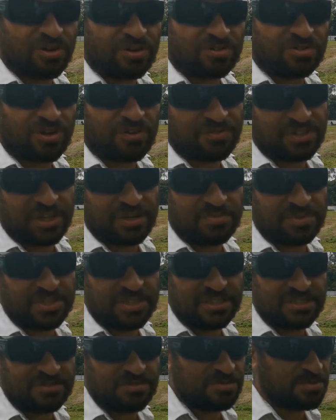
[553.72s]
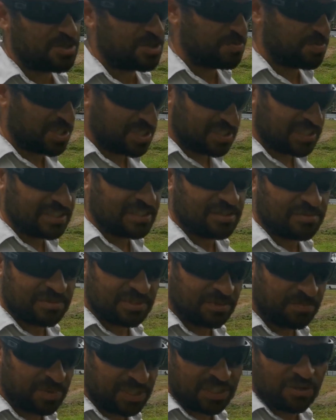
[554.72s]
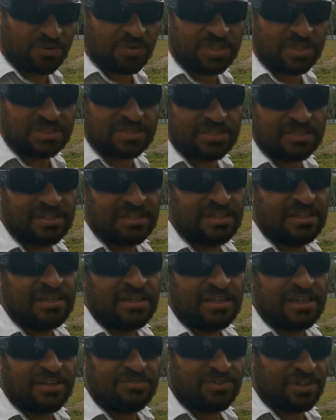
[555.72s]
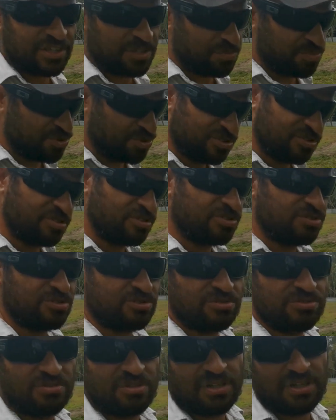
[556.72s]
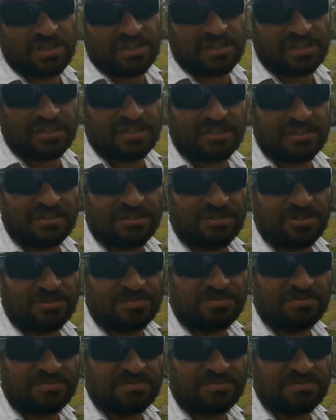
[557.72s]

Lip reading: coffee companies, especially the bigger ones, if they can push to do in